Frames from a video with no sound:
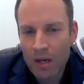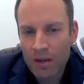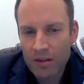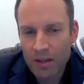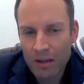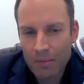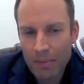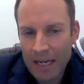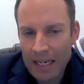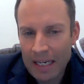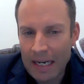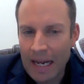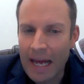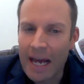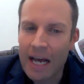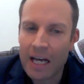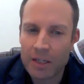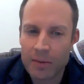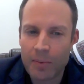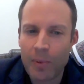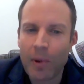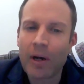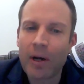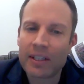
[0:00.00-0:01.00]
So median
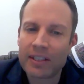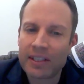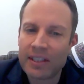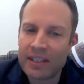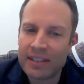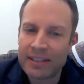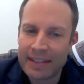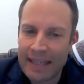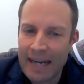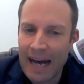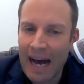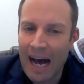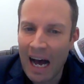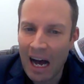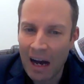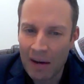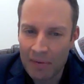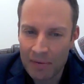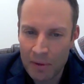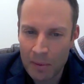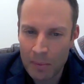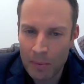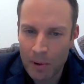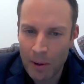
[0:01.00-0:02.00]
house price is that
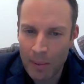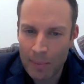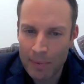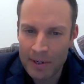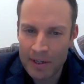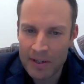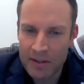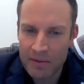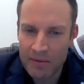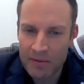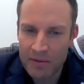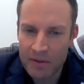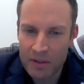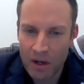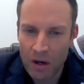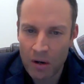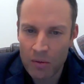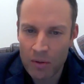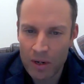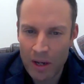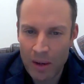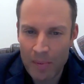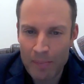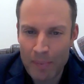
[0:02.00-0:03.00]
half the properties have
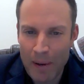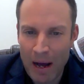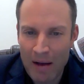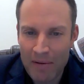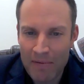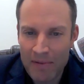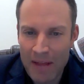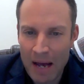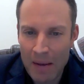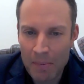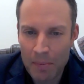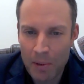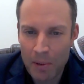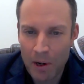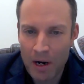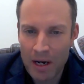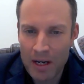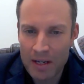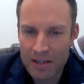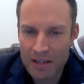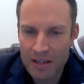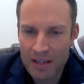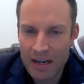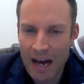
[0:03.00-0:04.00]
sold above that
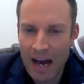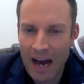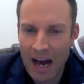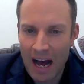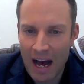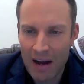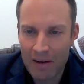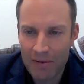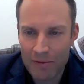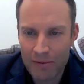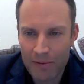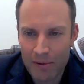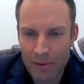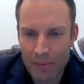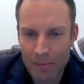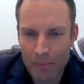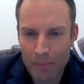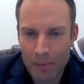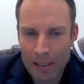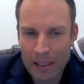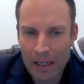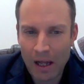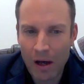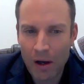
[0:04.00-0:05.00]
price and half
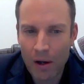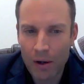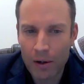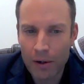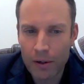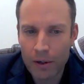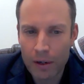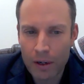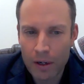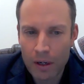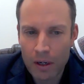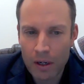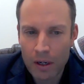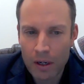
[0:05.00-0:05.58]
below.